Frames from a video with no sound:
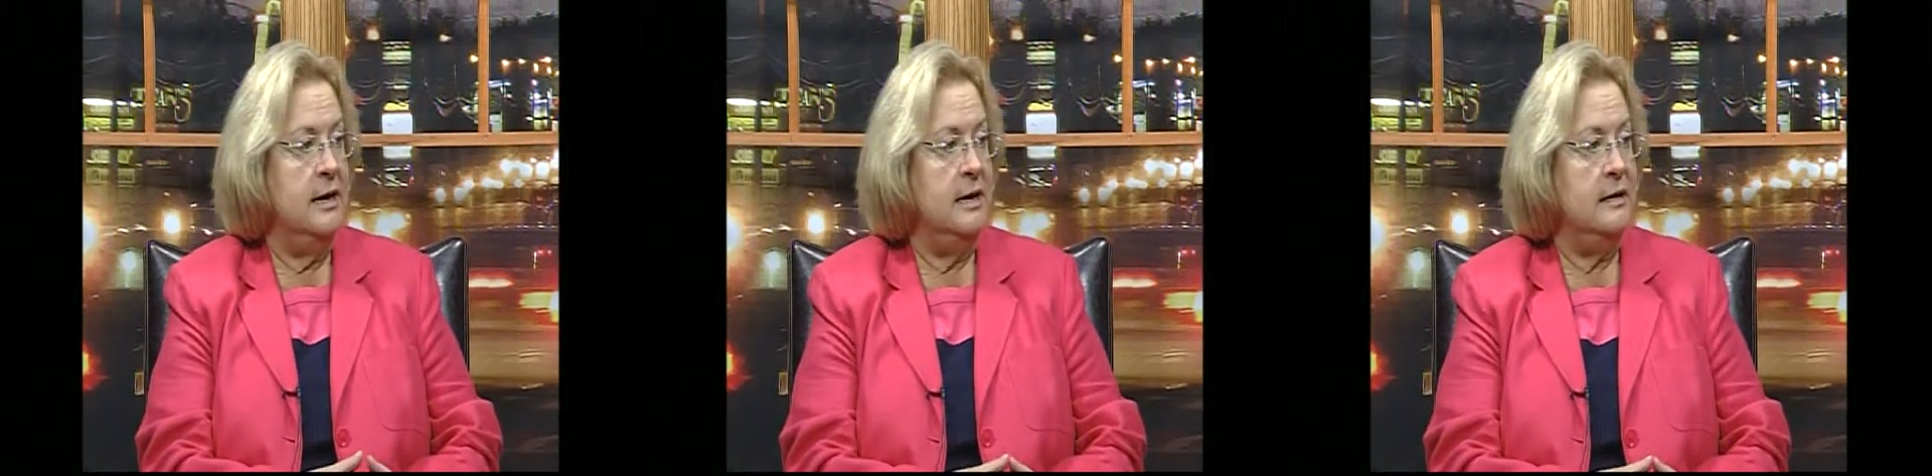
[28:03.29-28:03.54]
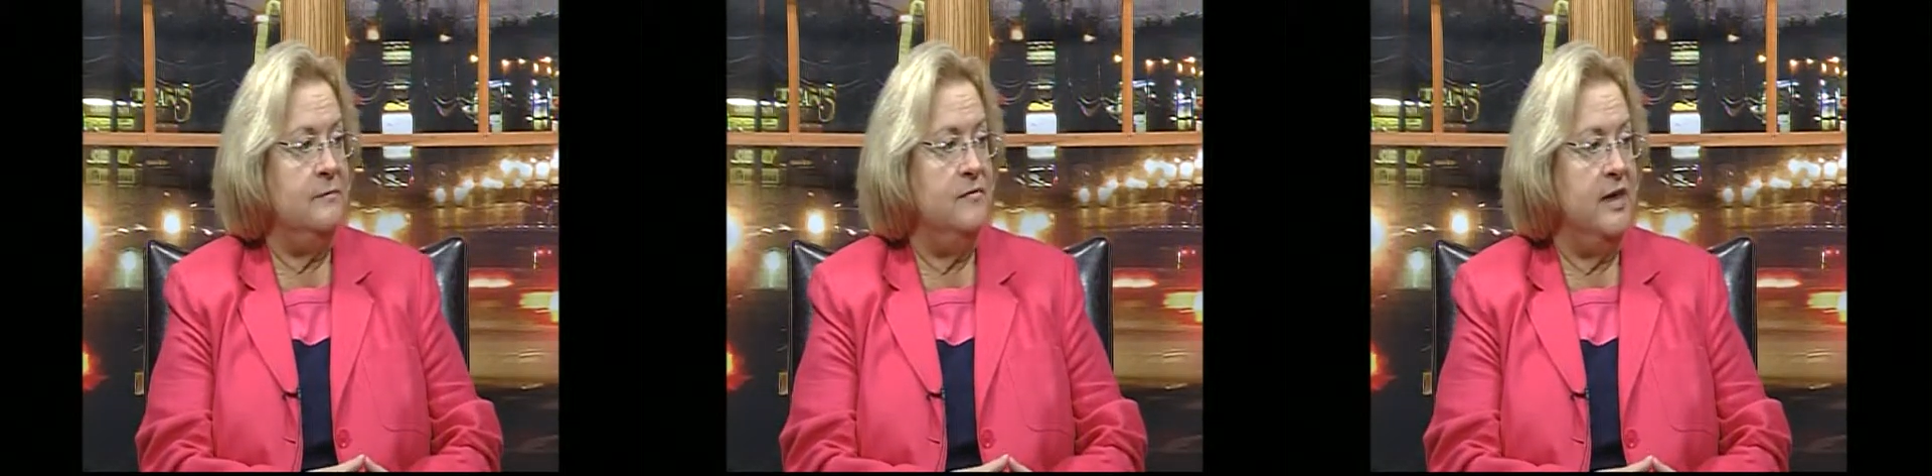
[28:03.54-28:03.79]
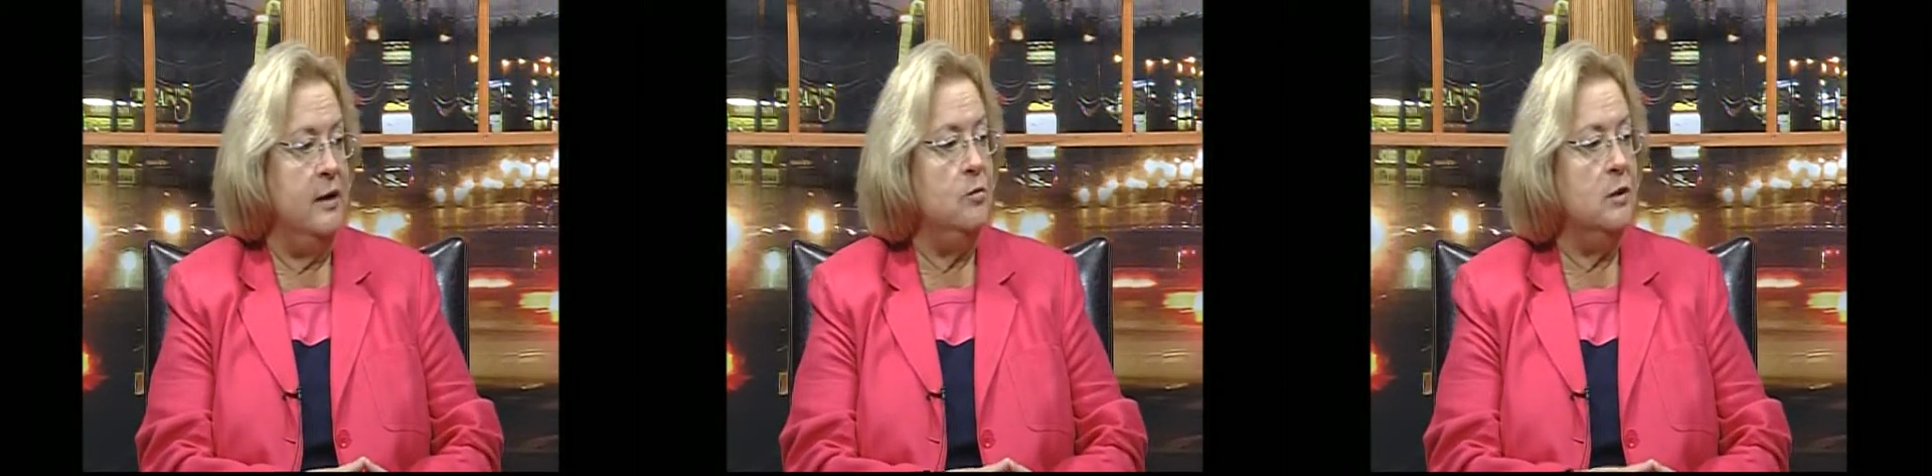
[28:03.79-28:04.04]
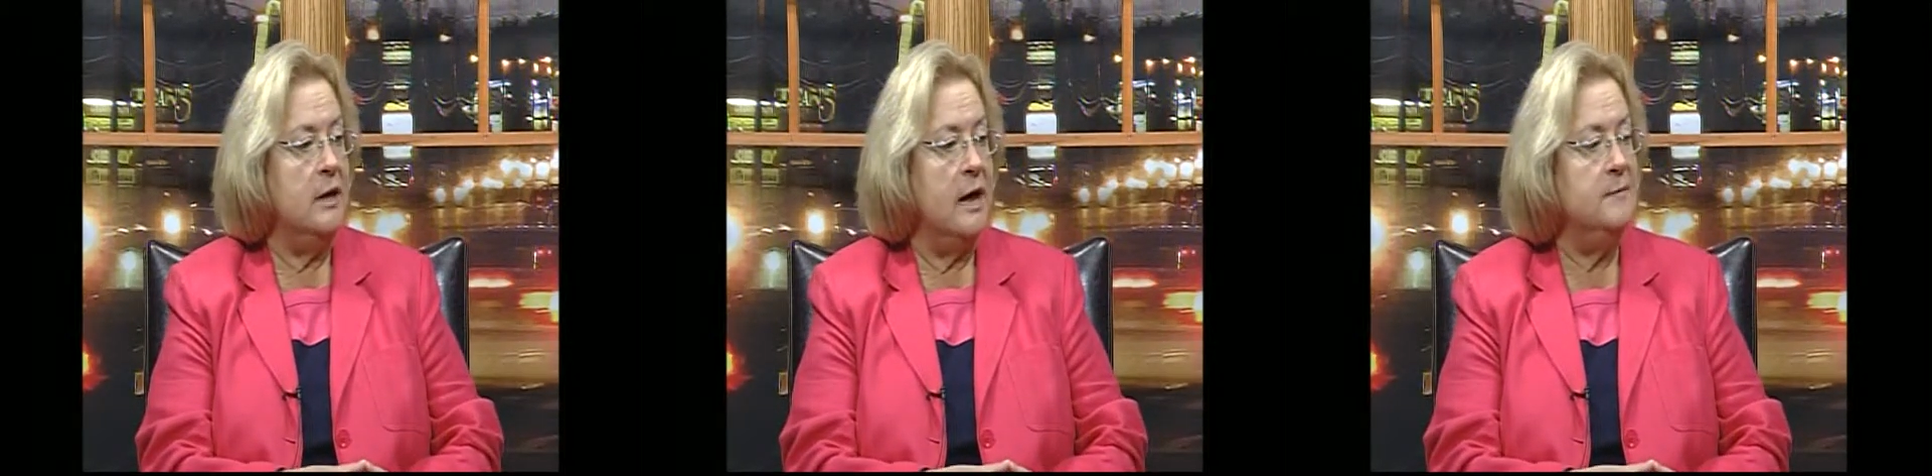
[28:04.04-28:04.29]
They
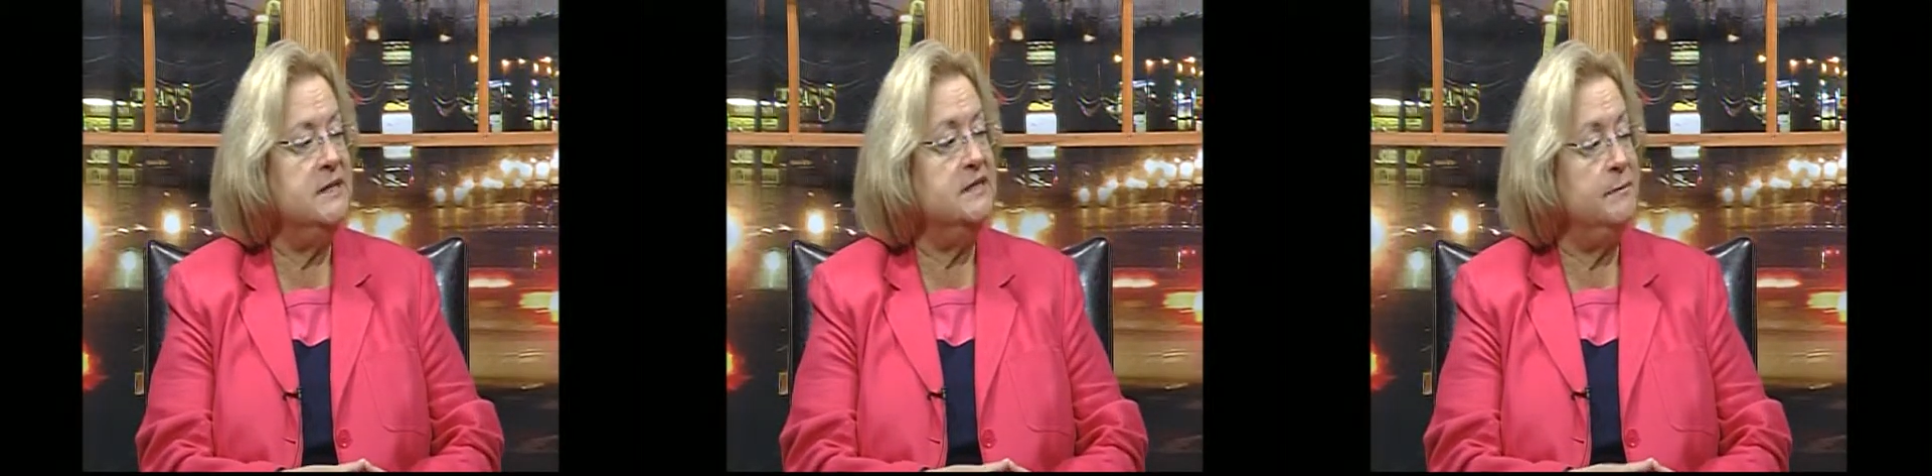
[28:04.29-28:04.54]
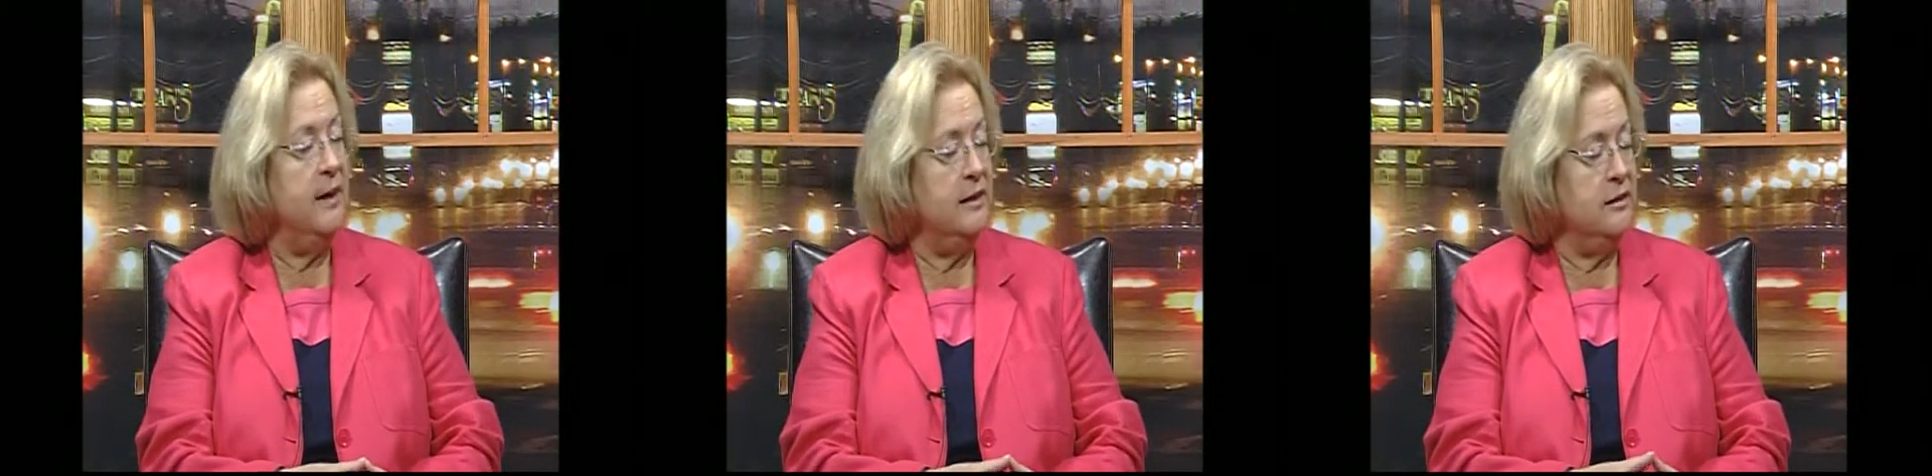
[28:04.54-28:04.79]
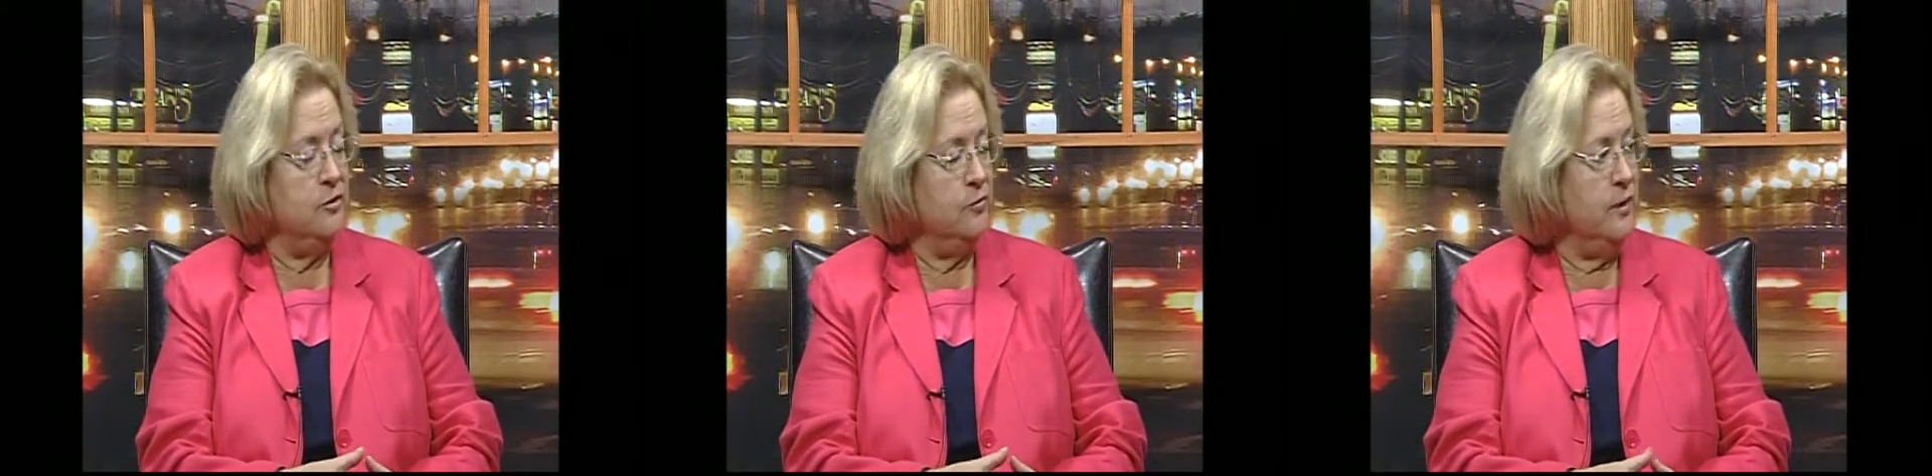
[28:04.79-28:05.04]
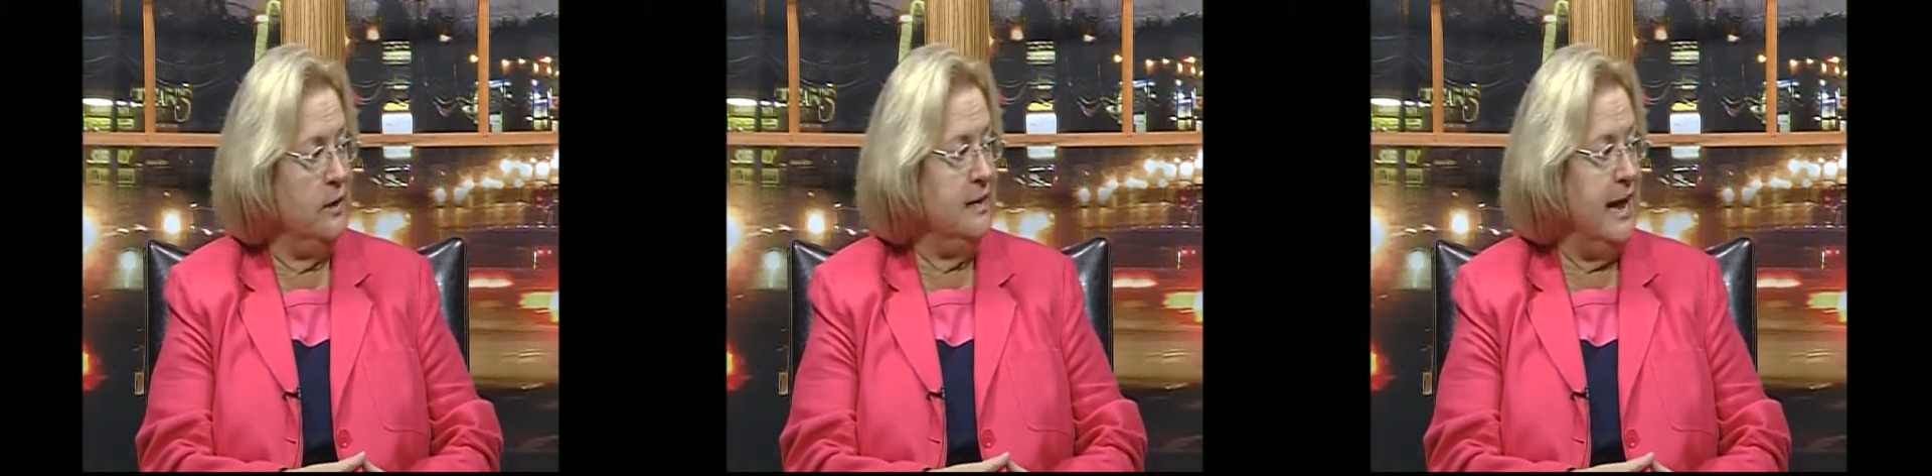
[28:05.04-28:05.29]
will come and spend 3